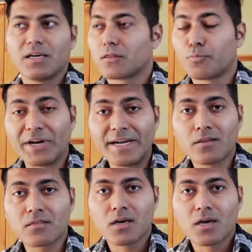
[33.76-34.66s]

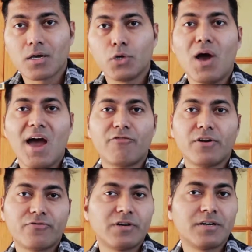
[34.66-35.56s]
sprints. You
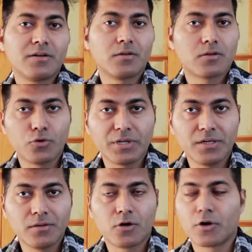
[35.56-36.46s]
have different
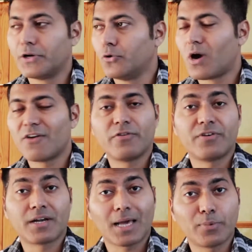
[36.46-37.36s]
stories or you have
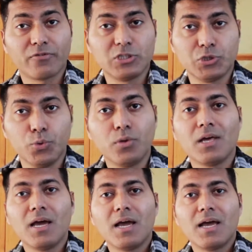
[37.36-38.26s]
different type of
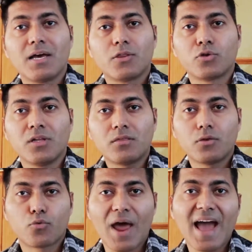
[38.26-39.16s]
issues, so
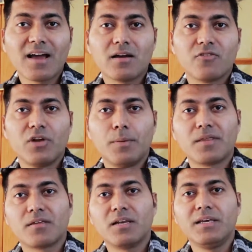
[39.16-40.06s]
this rank will
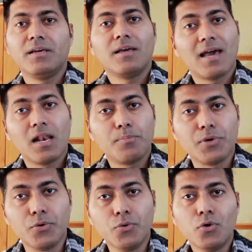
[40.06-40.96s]
basically help
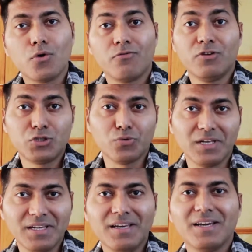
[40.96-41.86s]
you
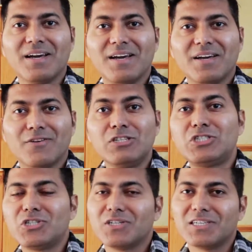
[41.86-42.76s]
visually
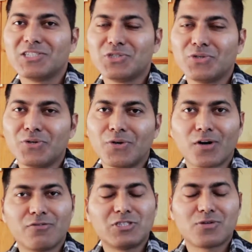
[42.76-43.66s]
which issue
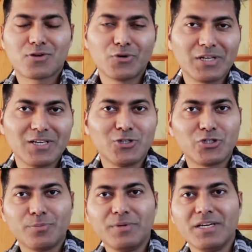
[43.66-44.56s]
or which story you
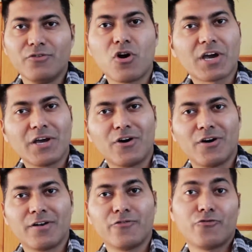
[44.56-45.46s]
should be working
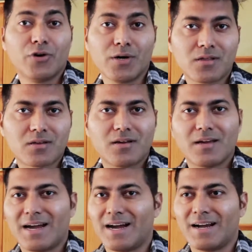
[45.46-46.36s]
on first.
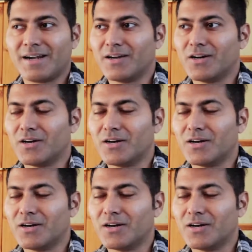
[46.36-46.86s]
And